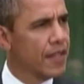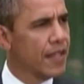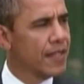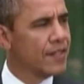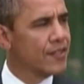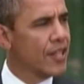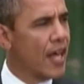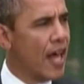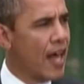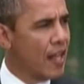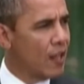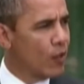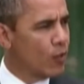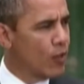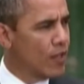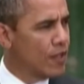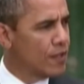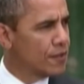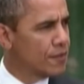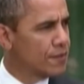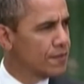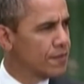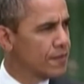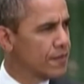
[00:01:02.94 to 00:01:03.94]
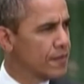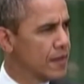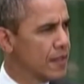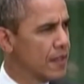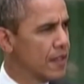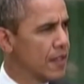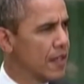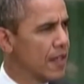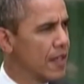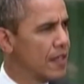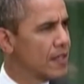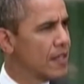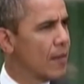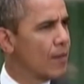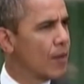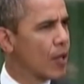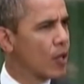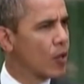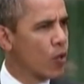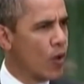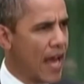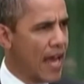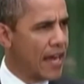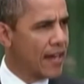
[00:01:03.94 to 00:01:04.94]
and tolerant and
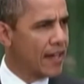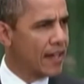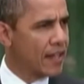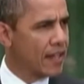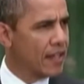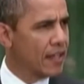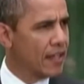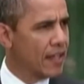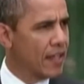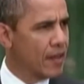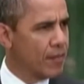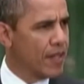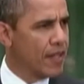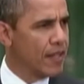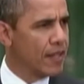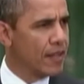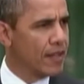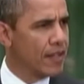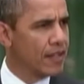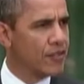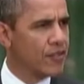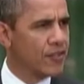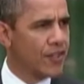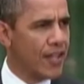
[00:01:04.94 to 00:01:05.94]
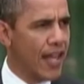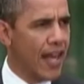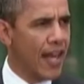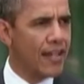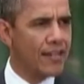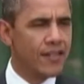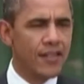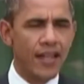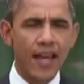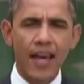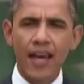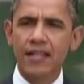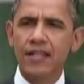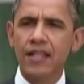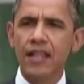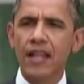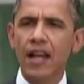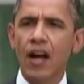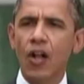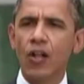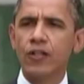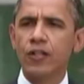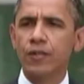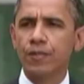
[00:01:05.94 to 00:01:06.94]
democratic Libya that stands as
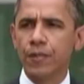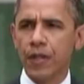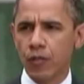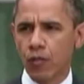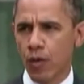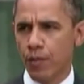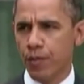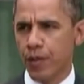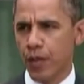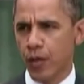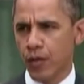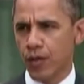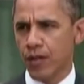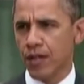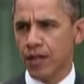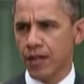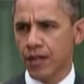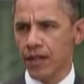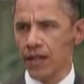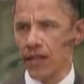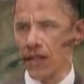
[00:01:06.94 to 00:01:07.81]
the ultimate rebuke.